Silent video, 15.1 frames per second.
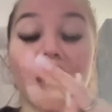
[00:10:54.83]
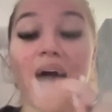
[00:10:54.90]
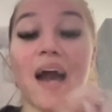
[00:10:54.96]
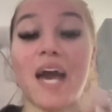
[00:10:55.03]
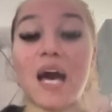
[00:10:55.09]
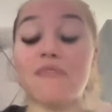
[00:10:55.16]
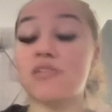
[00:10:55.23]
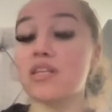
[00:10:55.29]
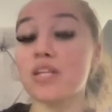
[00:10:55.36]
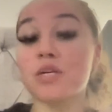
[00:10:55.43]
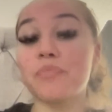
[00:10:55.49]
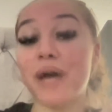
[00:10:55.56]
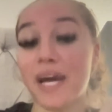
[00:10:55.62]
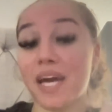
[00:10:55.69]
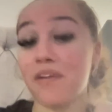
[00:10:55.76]
I have to look
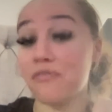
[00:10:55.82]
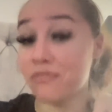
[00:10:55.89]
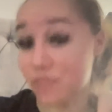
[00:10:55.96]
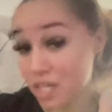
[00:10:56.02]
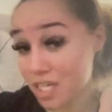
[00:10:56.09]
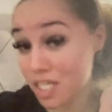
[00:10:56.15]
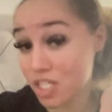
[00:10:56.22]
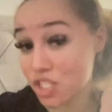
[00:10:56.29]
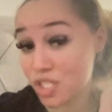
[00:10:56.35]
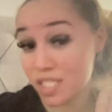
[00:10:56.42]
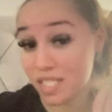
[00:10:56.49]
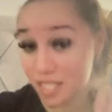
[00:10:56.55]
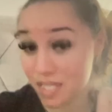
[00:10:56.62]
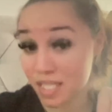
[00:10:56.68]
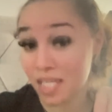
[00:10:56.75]
back at footage to
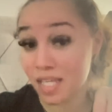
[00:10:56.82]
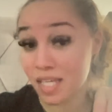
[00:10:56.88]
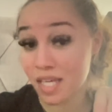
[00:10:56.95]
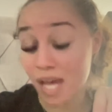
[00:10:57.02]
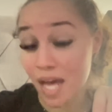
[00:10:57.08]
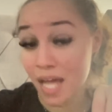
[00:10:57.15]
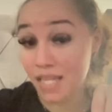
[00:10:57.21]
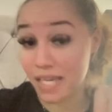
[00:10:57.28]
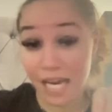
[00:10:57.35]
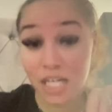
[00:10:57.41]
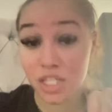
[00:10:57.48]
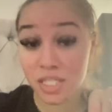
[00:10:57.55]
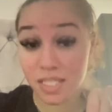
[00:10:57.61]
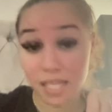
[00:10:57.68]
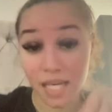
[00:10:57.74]
see that I
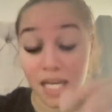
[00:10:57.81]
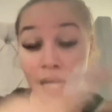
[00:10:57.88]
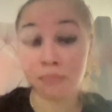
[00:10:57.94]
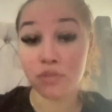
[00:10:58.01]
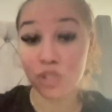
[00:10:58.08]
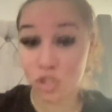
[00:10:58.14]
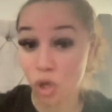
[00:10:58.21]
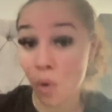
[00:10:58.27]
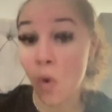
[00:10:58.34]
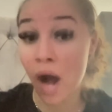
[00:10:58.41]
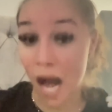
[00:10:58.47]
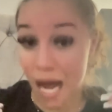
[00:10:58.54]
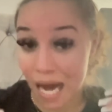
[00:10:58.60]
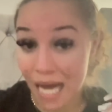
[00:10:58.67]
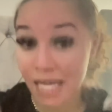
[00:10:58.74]
just said, I'm so
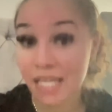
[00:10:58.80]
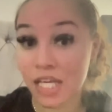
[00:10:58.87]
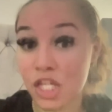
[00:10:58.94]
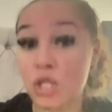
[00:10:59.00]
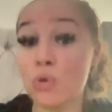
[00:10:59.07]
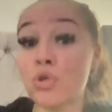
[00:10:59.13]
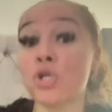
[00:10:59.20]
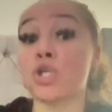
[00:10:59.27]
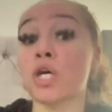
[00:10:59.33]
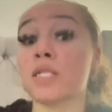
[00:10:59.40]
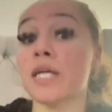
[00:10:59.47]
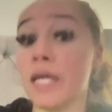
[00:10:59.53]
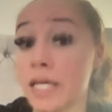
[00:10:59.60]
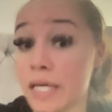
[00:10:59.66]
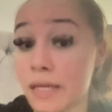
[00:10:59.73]
hot, can you turn on
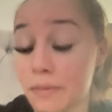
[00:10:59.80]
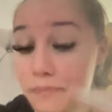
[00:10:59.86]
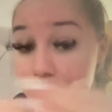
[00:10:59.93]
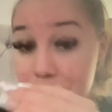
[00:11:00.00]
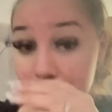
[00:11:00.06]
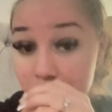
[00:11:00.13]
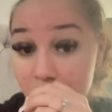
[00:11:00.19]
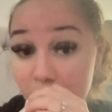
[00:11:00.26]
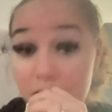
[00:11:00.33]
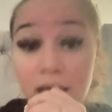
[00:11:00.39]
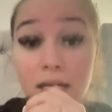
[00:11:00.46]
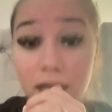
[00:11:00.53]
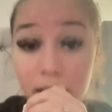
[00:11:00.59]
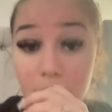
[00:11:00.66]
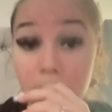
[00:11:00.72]
the heat? And
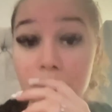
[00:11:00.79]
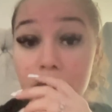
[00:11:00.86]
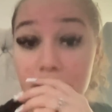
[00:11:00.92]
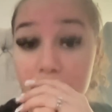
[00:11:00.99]
he did.